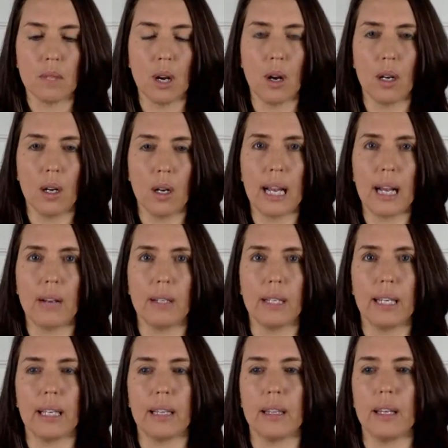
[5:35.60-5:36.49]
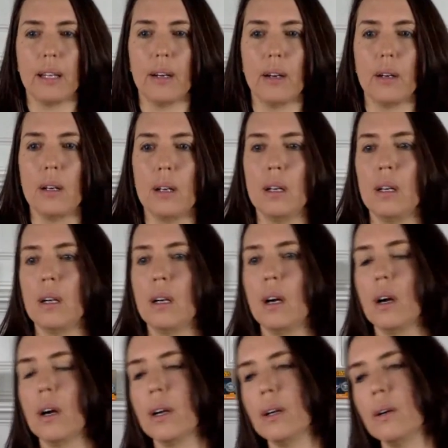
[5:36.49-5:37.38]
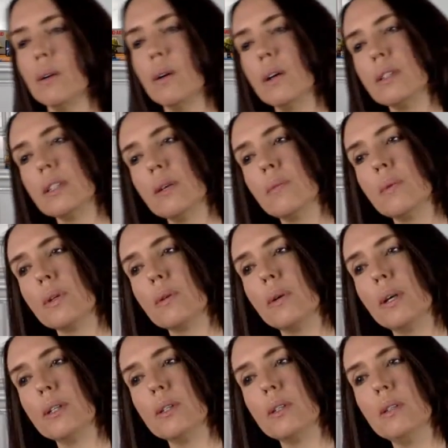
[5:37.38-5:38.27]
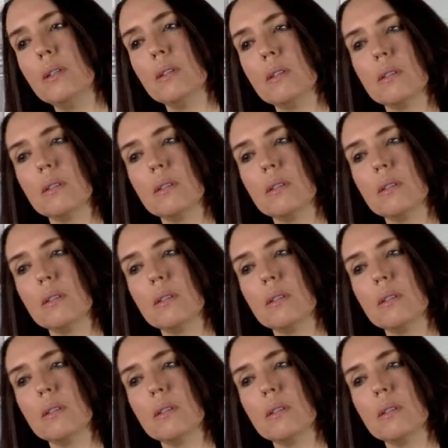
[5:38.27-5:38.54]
on how to get there. Are you done with questions?